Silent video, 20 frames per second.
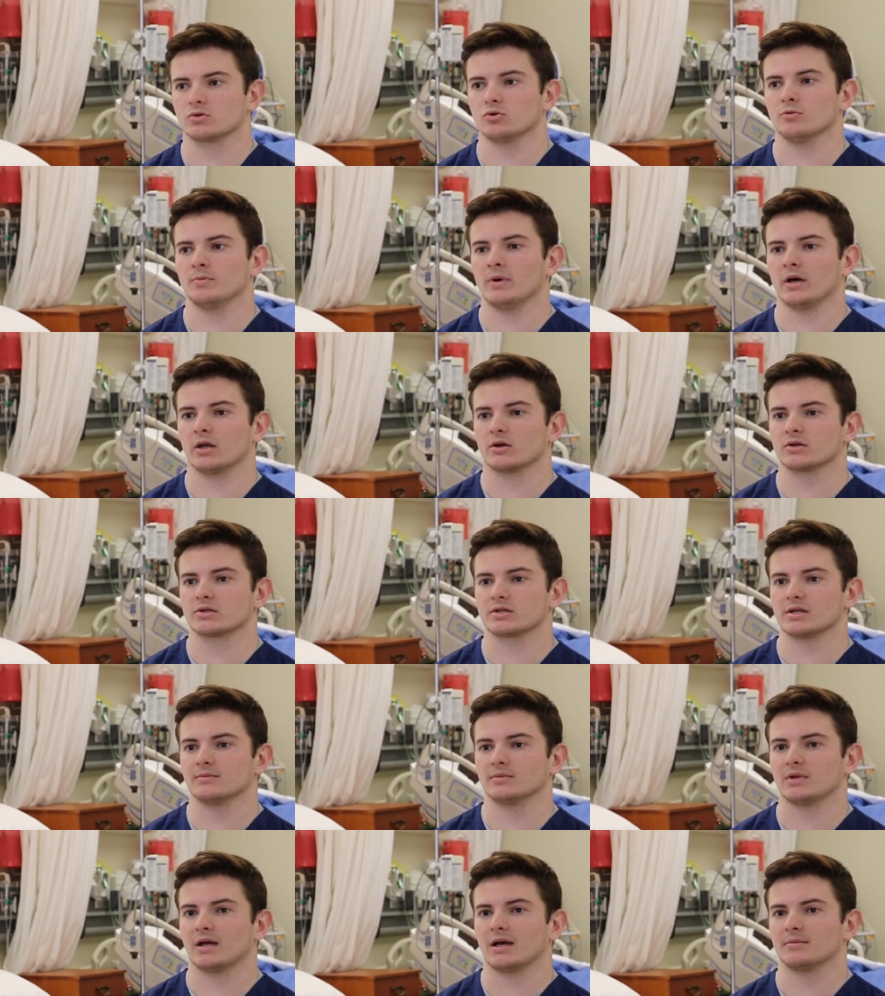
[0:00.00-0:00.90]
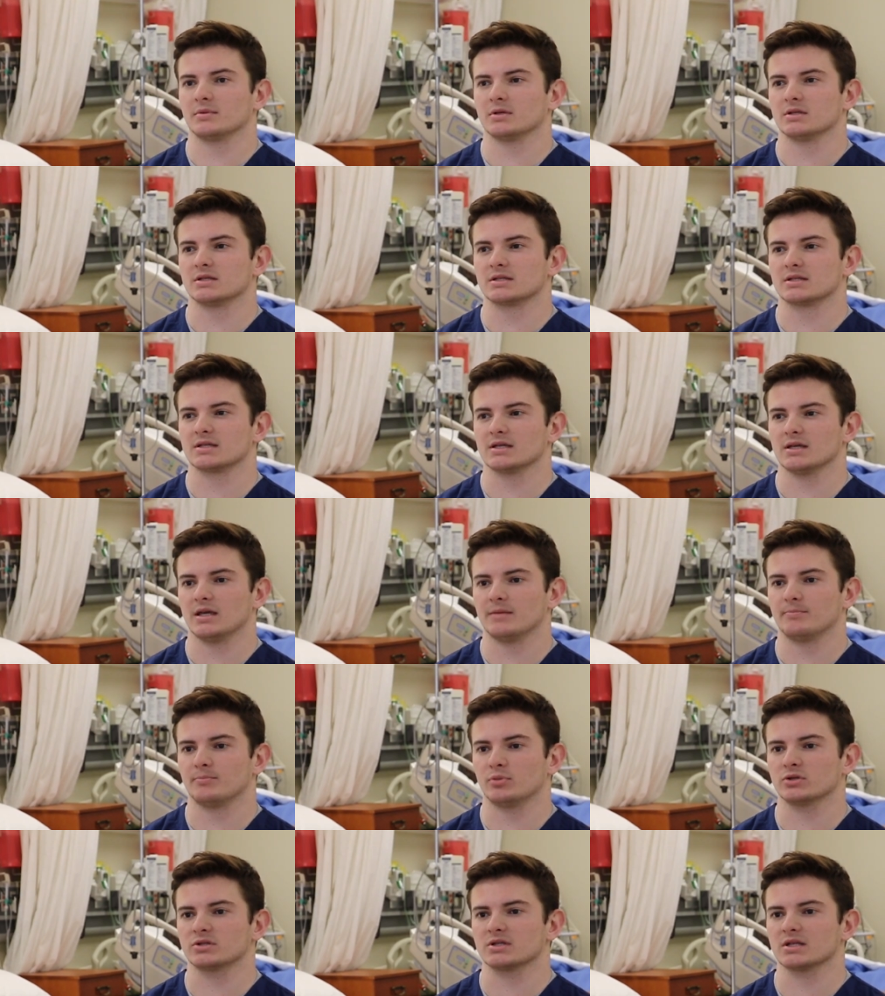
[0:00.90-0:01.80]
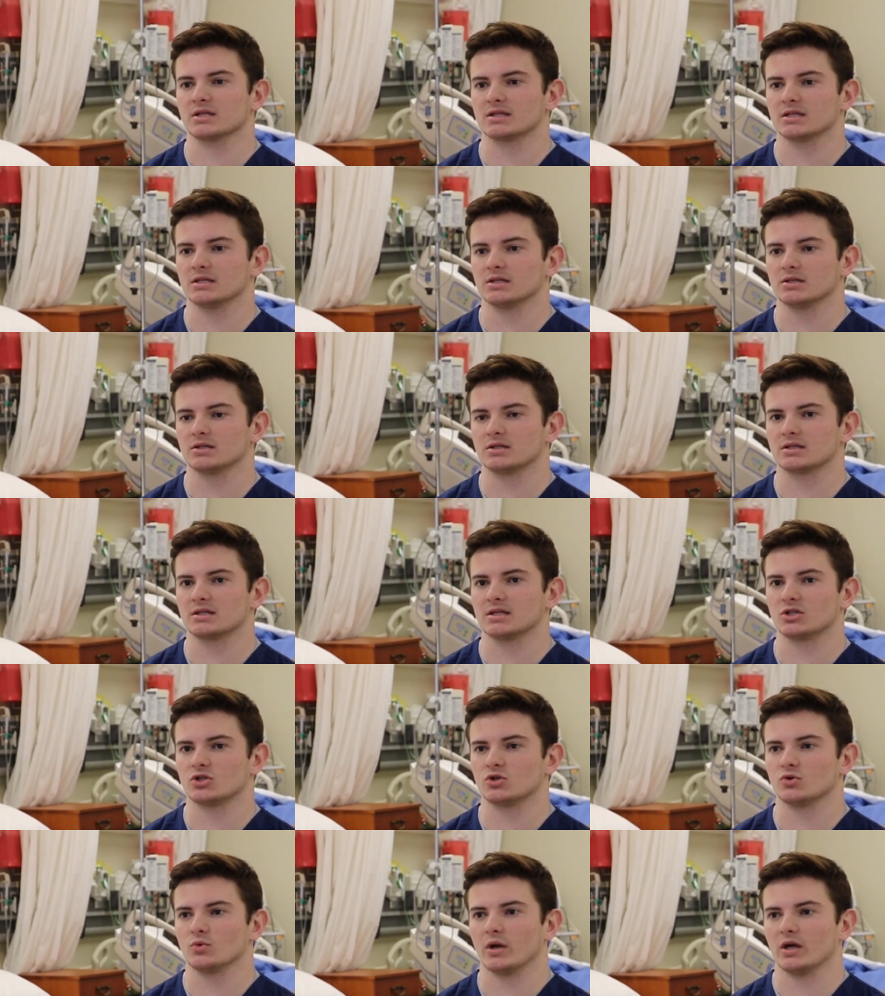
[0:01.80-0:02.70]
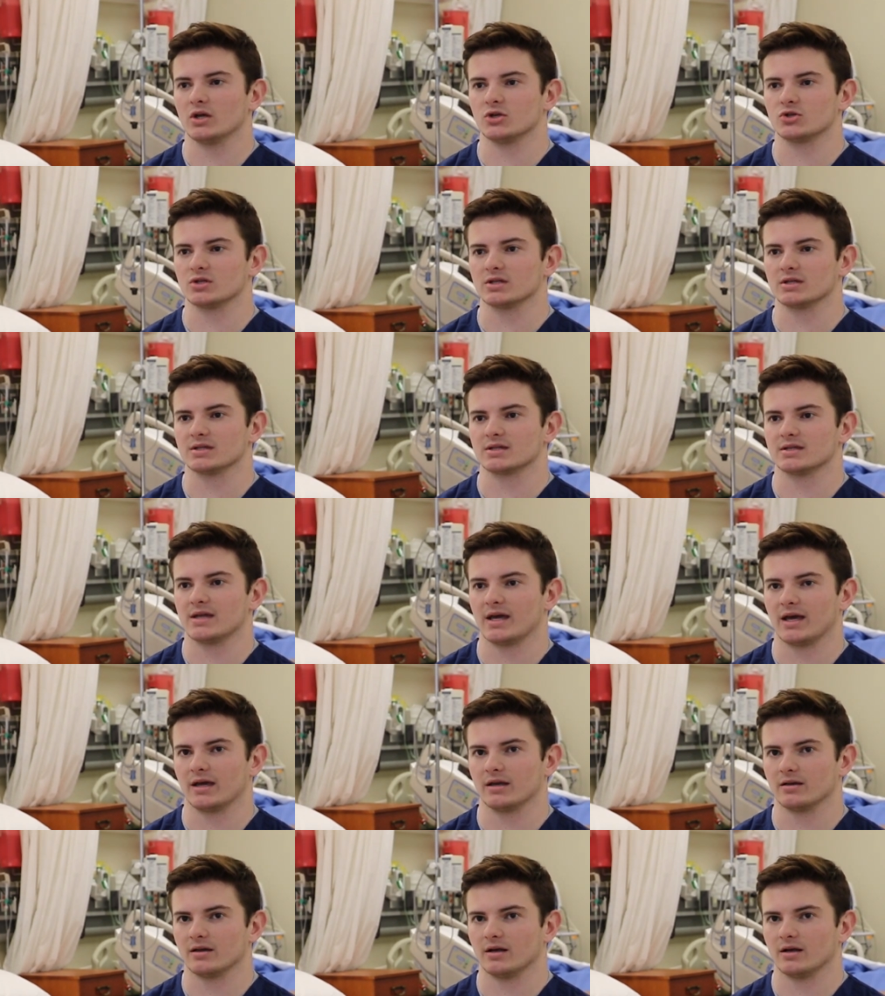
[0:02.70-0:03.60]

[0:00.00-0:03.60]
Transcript: cool about our sim lab is it puts us in situations that